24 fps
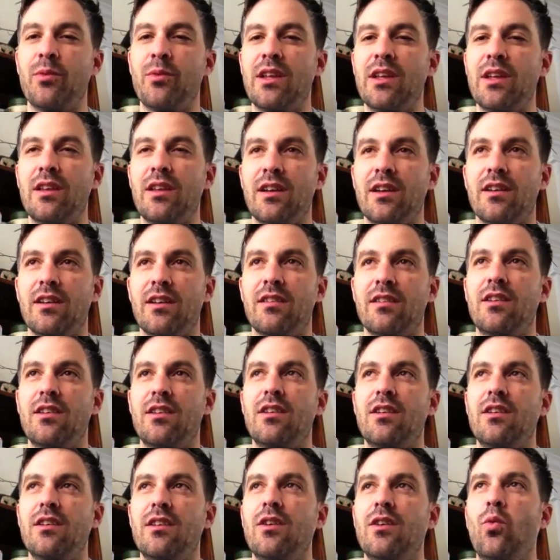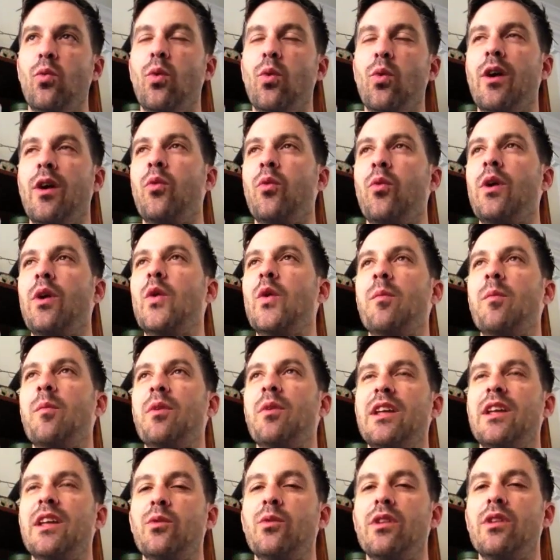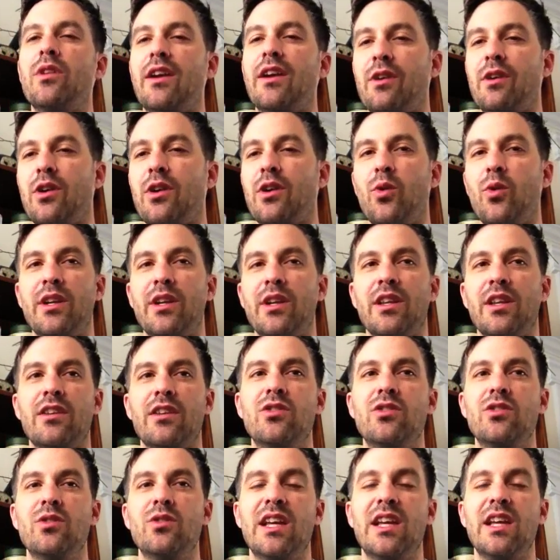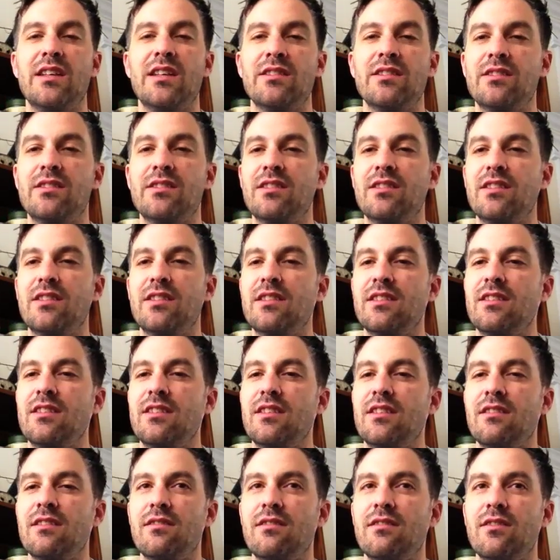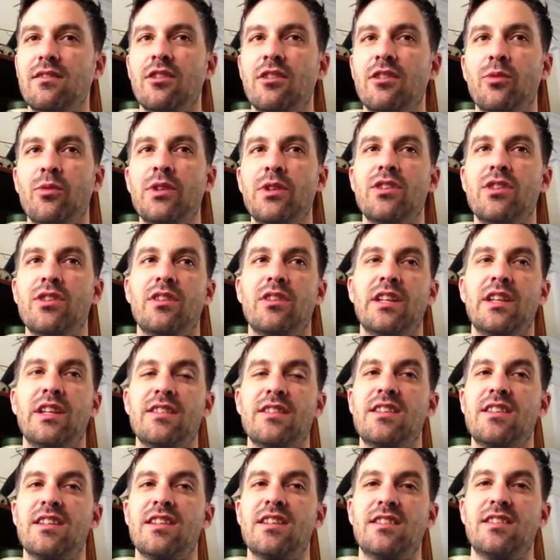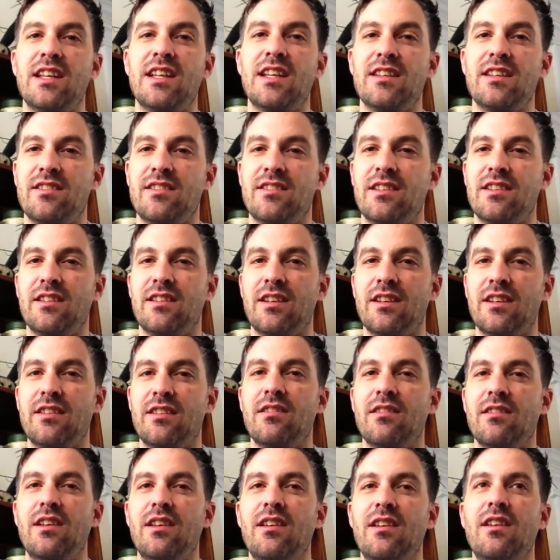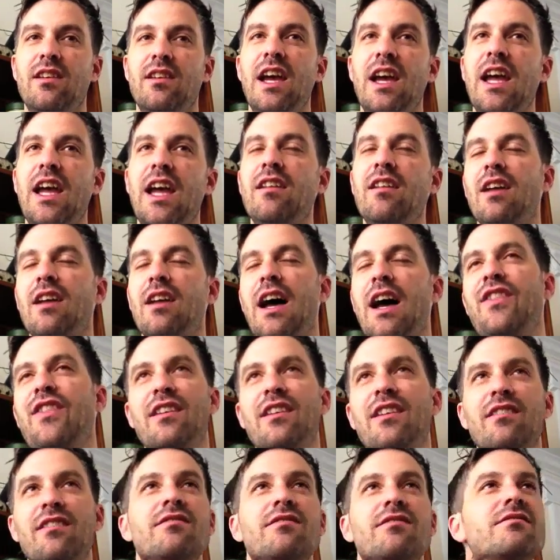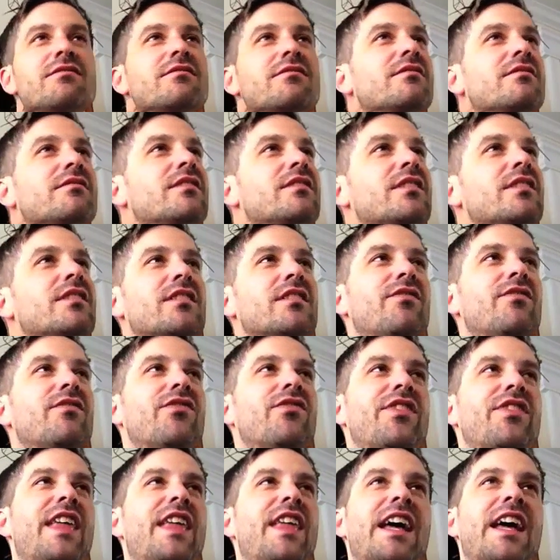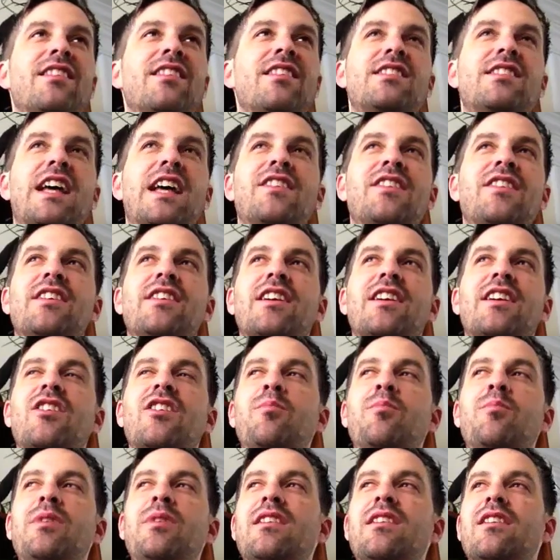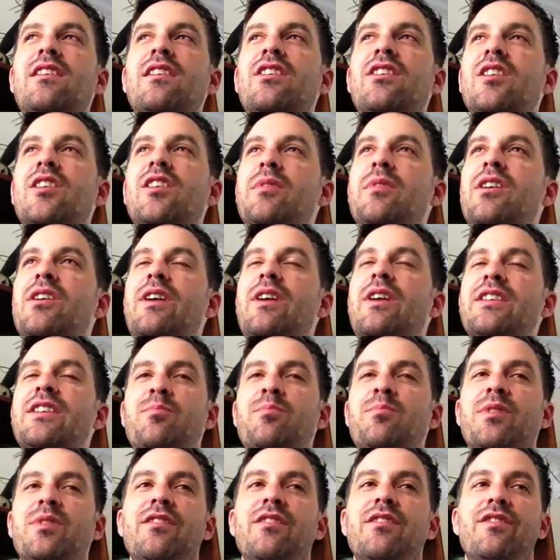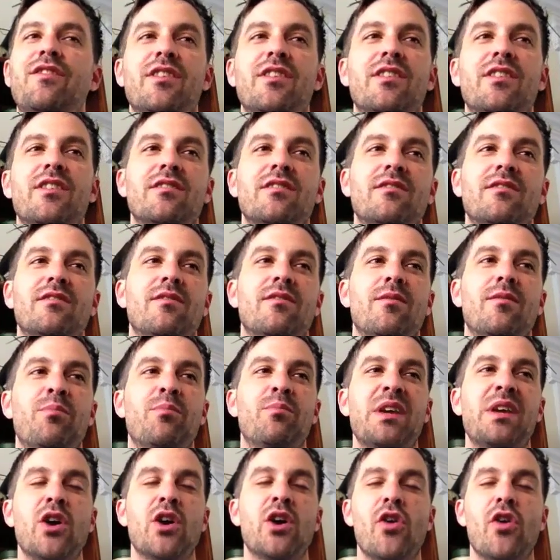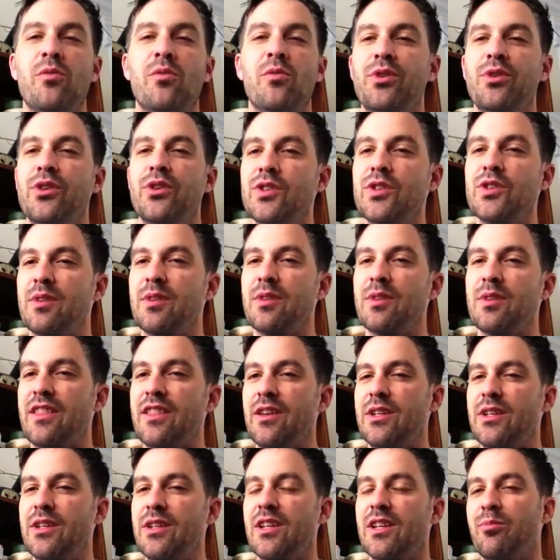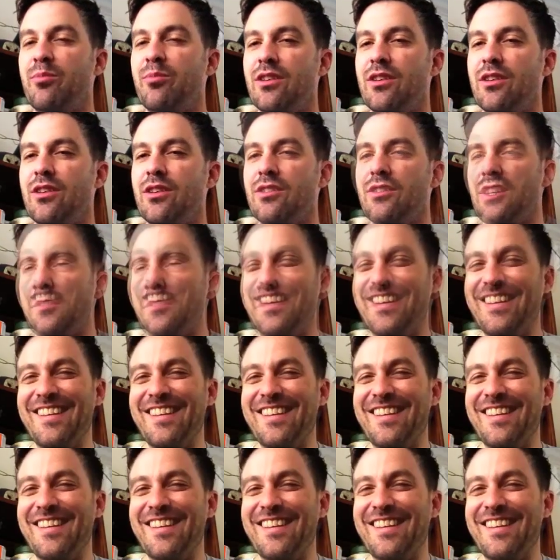where we normally would like record in like 2 days, we took like 6 days, and I think that sounds like it could have been a recipe for being overproduced, but I think we did a pretty good job.